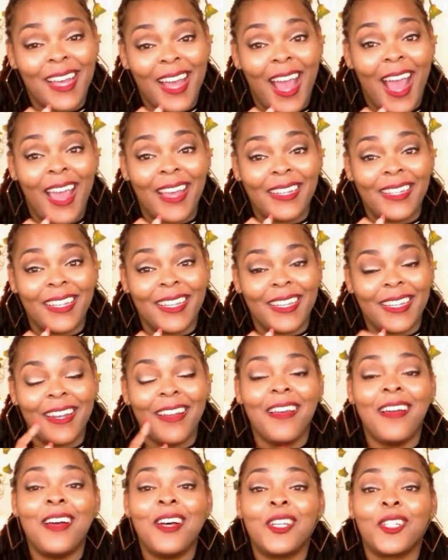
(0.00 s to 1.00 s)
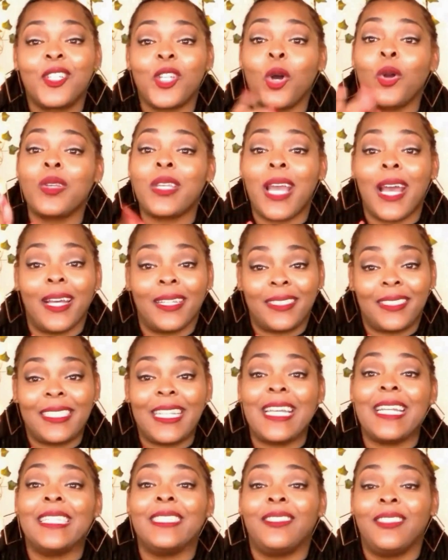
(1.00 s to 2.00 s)
I did. So yes,
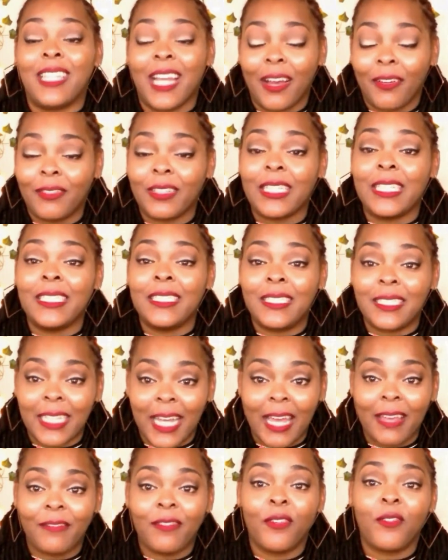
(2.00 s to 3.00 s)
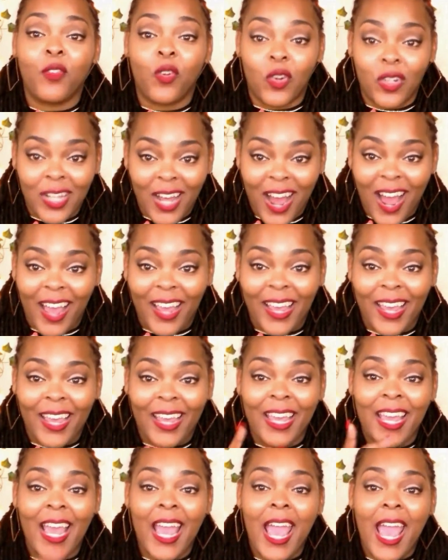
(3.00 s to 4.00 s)
it is definitely safe for
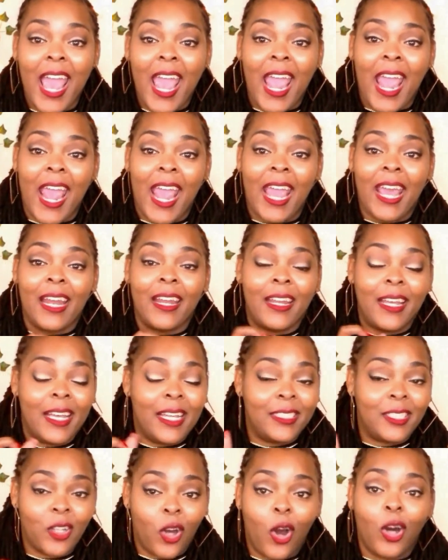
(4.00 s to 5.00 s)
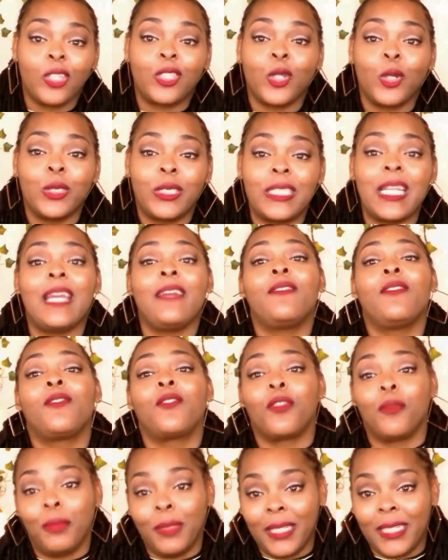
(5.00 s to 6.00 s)
dyeing, and it's also safe
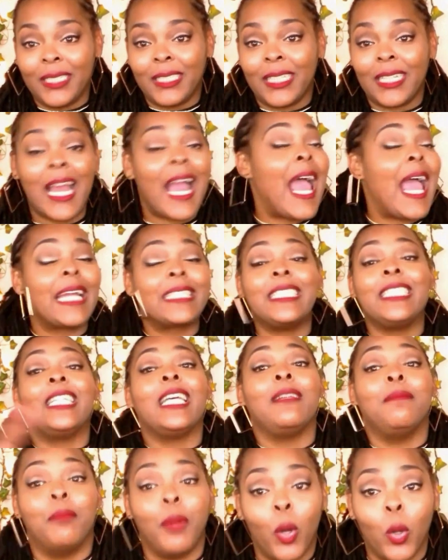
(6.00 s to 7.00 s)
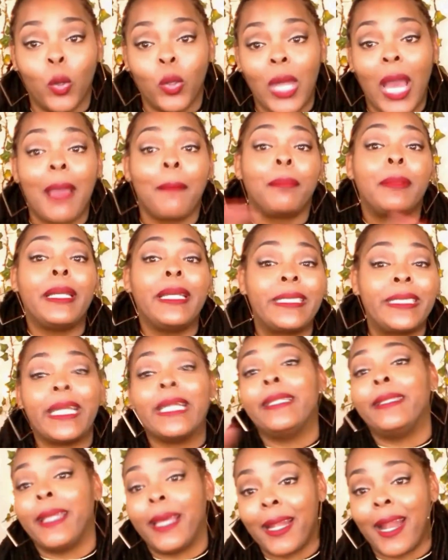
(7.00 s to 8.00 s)
for bleaching. I actually did both. I bleached
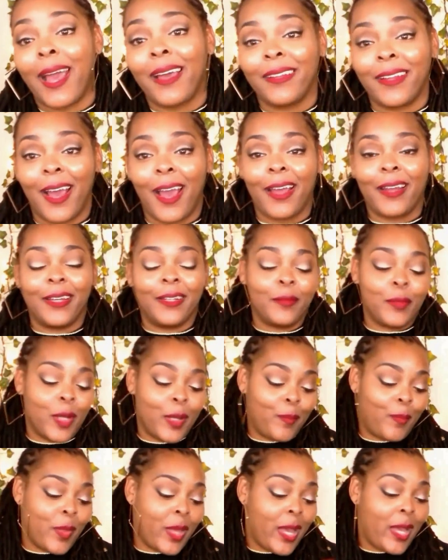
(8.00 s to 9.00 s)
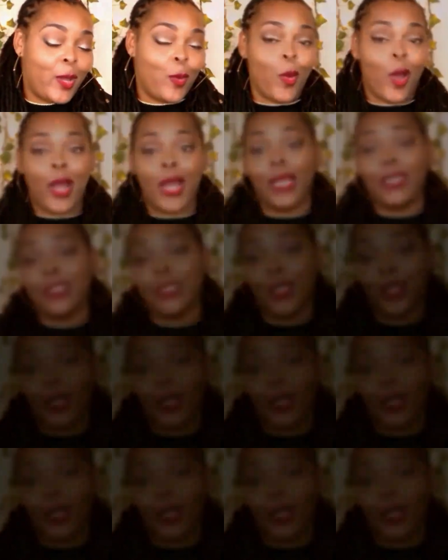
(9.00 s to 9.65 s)
it, then I dyed it. But anyway, that's